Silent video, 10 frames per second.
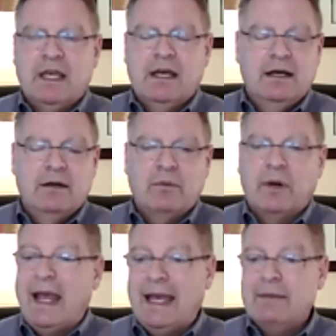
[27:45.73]
we're
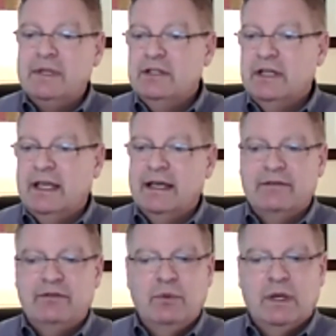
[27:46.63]
happy to, again,
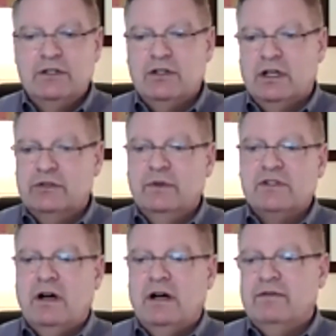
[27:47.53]
if you want to talk to us
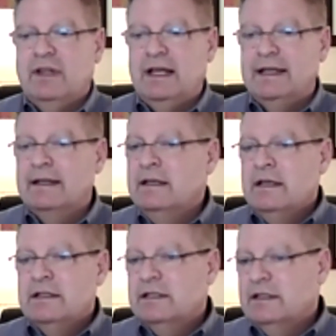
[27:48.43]
offline
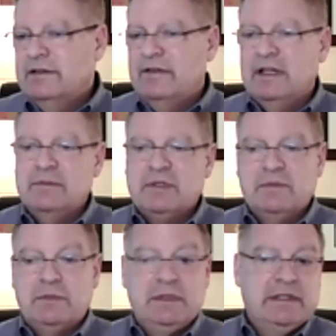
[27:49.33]
to develop some
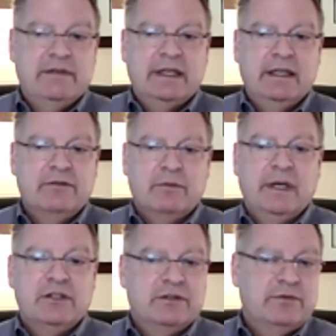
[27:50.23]
specific
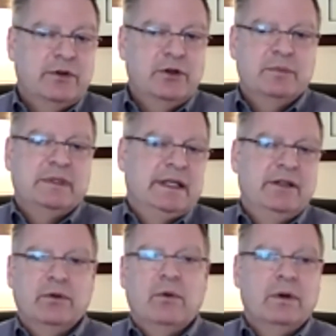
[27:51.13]
information for your
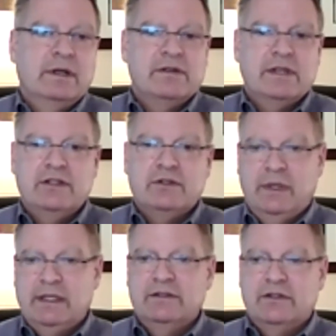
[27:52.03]
particular organization, we
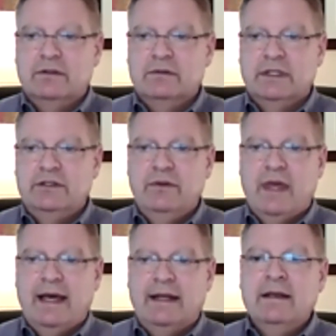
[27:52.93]
can certainly do
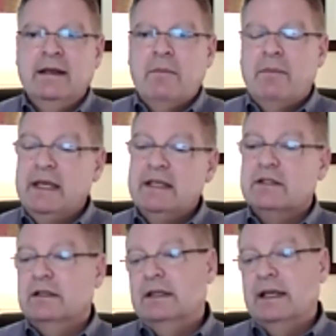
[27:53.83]
that based
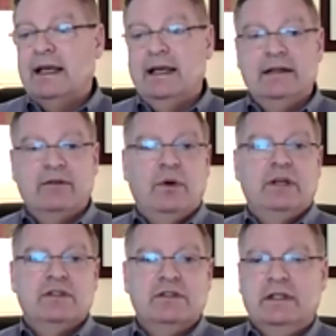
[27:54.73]
on the kind of
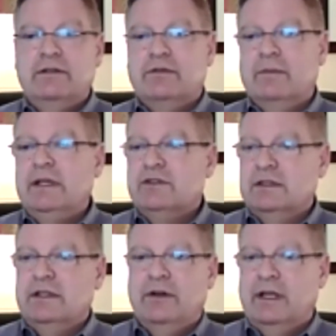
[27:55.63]
questions and information
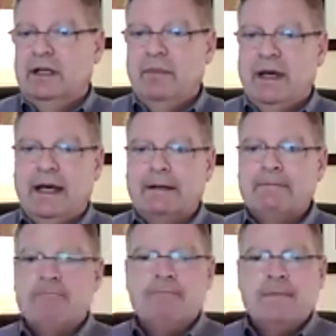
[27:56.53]
that you're getting back.
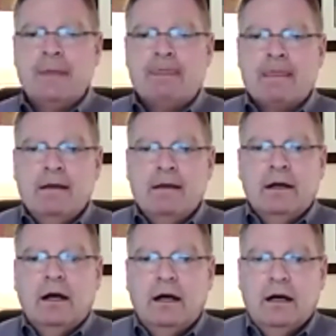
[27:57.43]

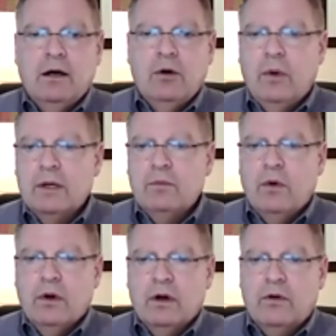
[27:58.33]
One
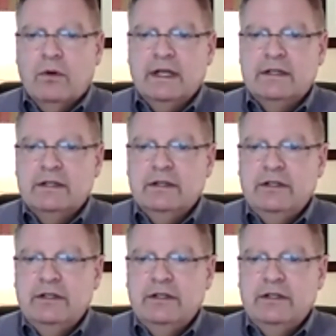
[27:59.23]
more, according to the New